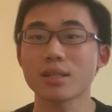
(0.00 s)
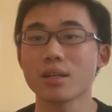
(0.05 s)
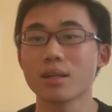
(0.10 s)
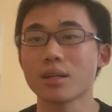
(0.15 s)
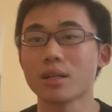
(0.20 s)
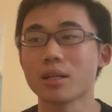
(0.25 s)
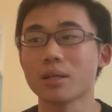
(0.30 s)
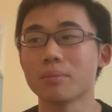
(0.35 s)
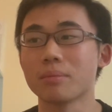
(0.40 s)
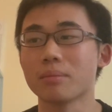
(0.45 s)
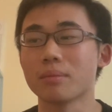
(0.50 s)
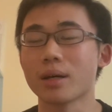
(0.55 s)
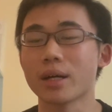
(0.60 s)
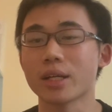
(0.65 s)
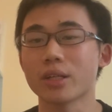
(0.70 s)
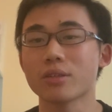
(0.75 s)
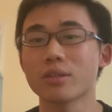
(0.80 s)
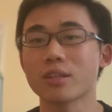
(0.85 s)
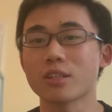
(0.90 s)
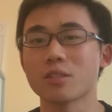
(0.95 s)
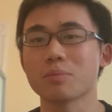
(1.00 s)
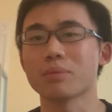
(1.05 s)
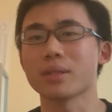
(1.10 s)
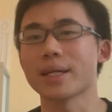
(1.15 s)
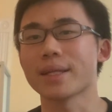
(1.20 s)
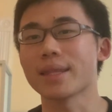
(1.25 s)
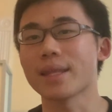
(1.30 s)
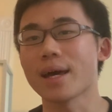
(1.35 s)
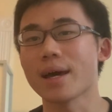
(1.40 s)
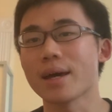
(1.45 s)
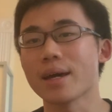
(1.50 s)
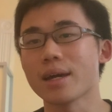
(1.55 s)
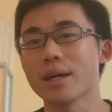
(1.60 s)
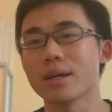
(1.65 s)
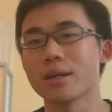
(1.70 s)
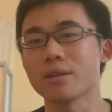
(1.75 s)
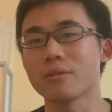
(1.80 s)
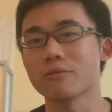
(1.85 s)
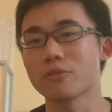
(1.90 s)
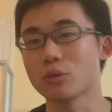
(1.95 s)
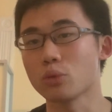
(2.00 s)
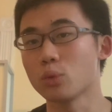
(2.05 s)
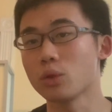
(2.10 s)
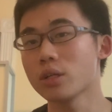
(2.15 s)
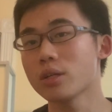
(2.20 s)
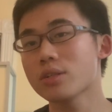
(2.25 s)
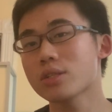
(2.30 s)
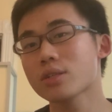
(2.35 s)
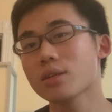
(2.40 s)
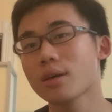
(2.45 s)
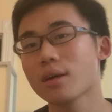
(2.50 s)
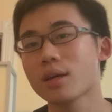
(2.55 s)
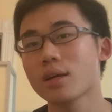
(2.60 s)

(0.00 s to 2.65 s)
um, I could explain that in a few words.